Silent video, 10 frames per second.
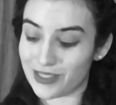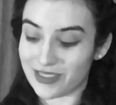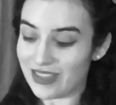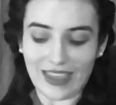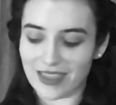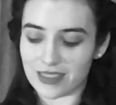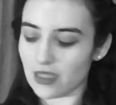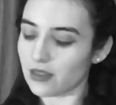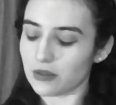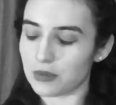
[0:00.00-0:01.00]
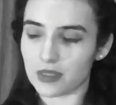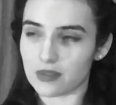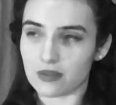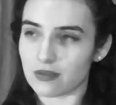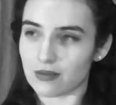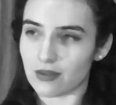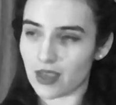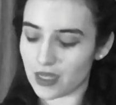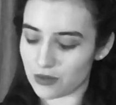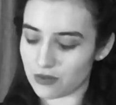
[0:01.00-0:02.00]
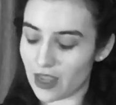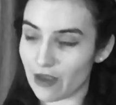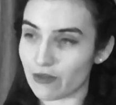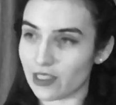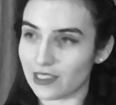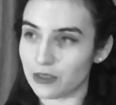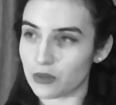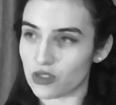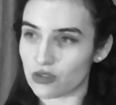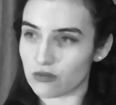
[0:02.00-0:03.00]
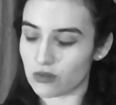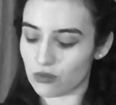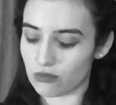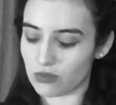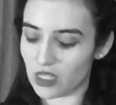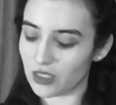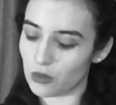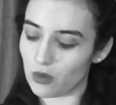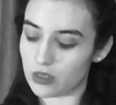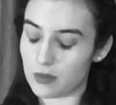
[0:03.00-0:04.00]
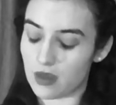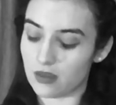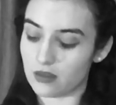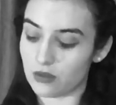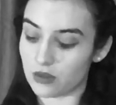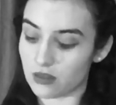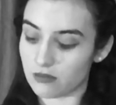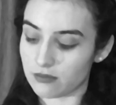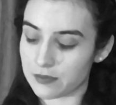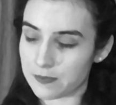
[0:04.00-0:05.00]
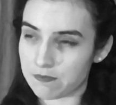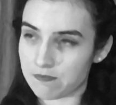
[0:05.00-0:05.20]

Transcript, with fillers: I just can't tell you because I don't have the language to tell you what's behind the door